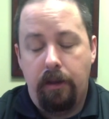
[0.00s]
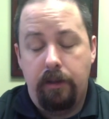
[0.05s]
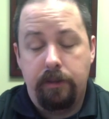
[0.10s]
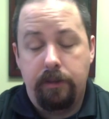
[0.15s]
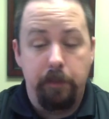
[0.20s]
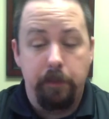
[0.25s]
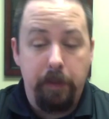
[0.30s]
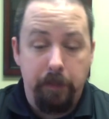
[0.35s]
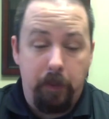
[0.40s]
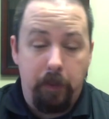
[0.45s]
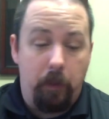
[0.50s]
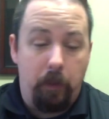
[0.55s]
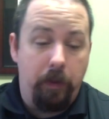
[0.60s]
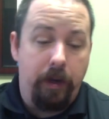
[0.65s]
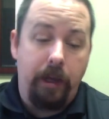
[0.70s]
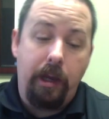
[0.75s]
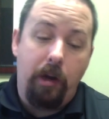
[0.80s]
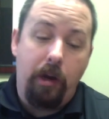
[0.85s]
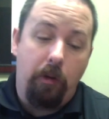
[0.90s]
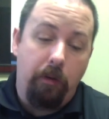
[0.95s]
Some people want
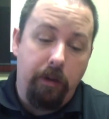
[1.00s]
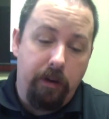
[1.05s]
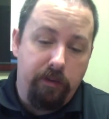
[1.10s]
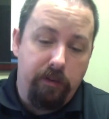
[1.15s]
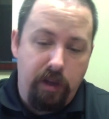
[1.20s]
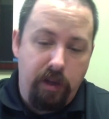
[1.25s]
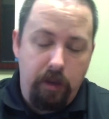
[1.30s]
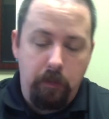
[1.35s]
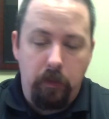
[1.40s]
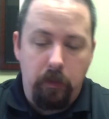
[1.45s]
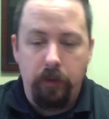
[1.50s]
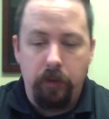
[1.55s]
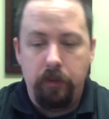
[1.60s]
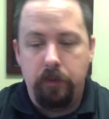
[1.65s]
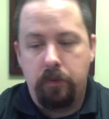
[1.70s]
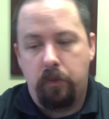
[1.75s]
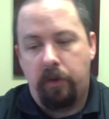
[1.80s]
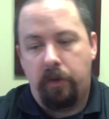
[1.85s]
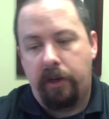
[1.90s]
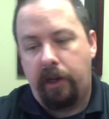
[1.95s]
to get rid of
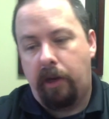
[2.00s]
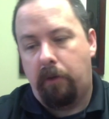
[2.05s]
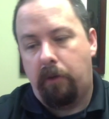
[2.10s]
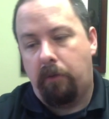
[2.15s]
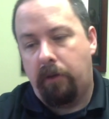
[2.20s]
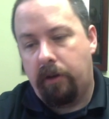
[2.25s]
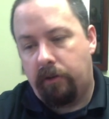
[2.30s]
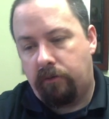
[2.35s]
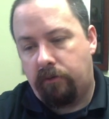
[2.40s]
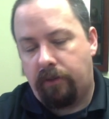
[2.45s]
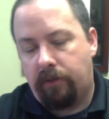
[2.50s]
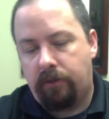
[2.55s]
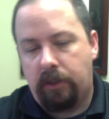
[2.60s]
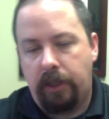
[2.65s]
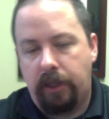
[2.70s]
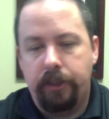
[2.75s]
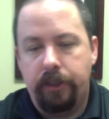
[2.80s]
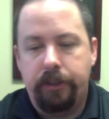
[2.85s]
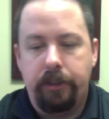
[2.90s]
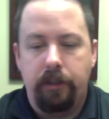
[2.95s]
Hebrews, want to get rid of
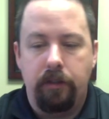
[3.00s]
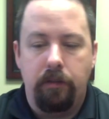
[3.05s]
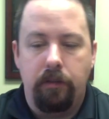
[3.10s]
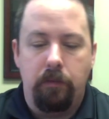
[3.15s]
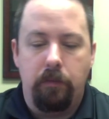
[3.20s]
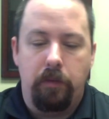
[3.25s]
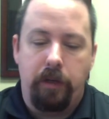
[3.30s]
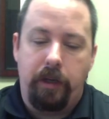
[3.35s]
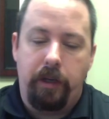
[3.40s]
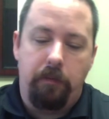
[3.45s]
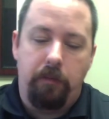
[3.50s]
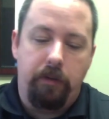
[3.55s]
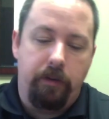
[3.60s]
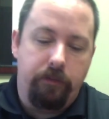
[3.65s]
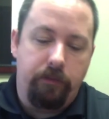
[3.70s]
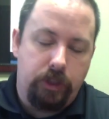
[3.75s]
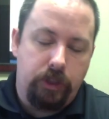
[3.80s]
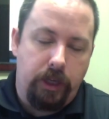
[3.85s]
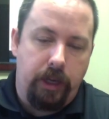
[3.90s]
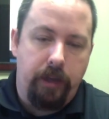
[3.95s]
Revelation, want to get rid of
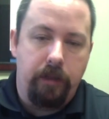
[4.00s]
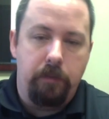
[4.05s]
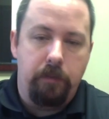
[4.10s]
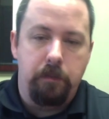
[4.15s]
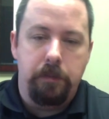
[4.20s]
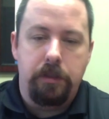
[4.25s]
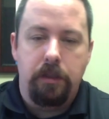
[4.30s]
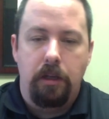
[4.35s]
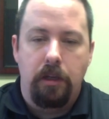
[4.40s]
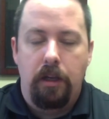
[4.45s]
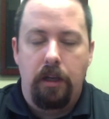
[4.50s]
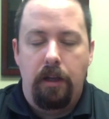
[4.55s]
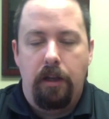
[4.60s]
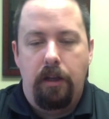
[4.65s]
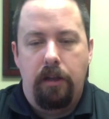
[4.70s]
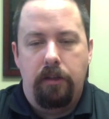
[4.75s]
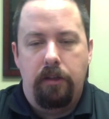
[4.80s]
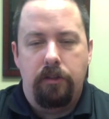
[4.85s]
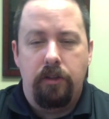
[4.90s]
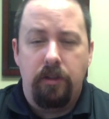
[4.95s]
James.
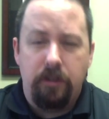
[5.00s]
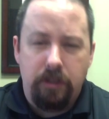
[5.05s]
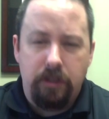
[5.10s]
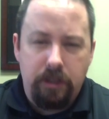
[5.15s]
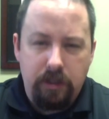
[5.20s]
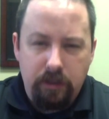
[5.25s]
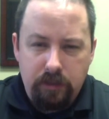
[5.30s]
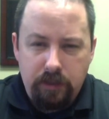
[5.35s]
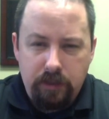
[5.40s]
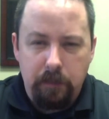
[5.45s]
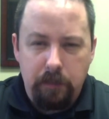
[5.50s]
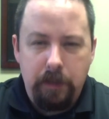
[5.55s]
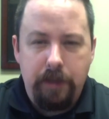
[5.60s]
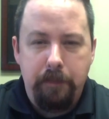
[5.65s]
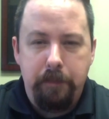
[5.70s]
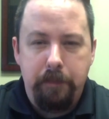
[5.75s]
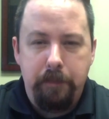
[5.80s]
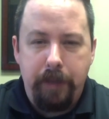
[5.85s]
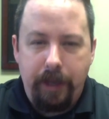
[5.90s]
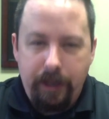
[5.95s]
So there's still some
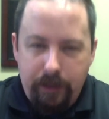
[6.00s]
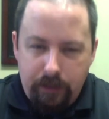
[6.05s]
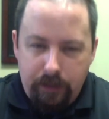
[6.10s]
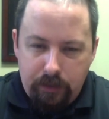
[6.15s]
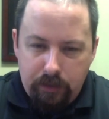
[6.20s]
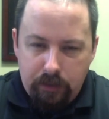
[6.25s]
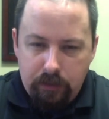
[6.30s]
debate,